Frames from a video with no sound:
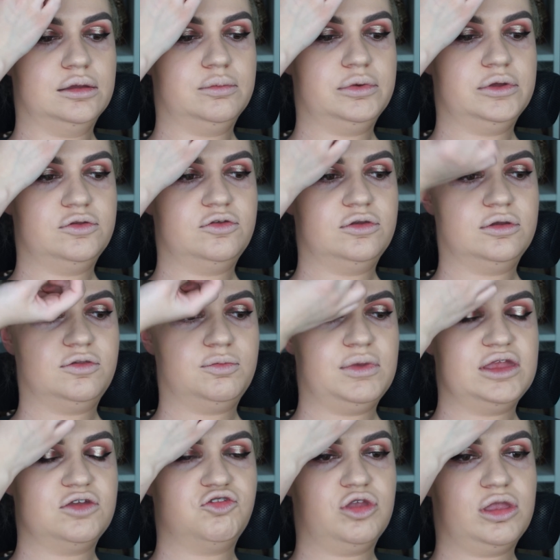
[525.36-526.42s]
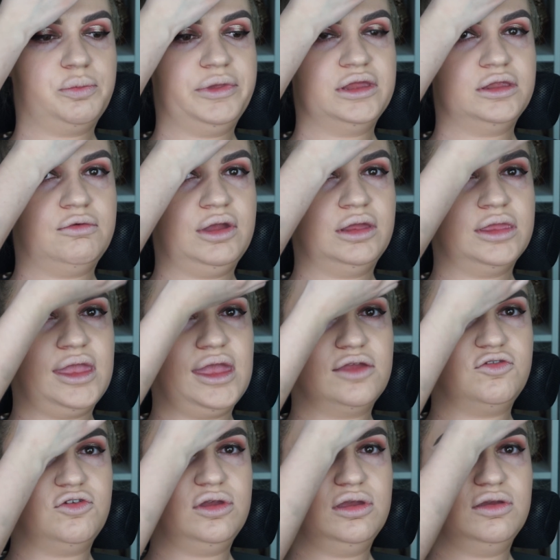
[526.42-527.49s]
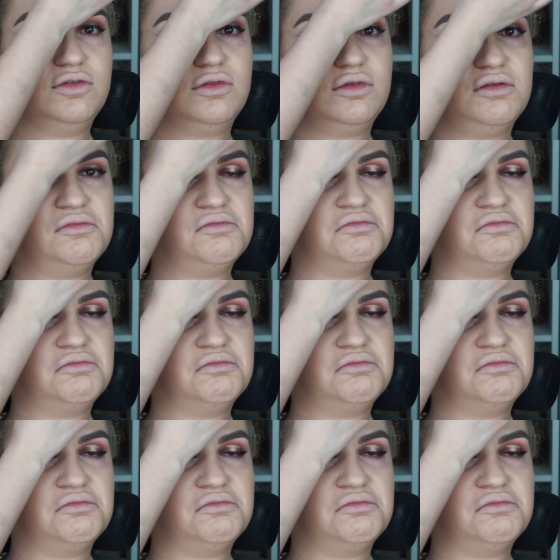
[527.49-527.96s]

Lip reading: But just make sure you blend around the edges.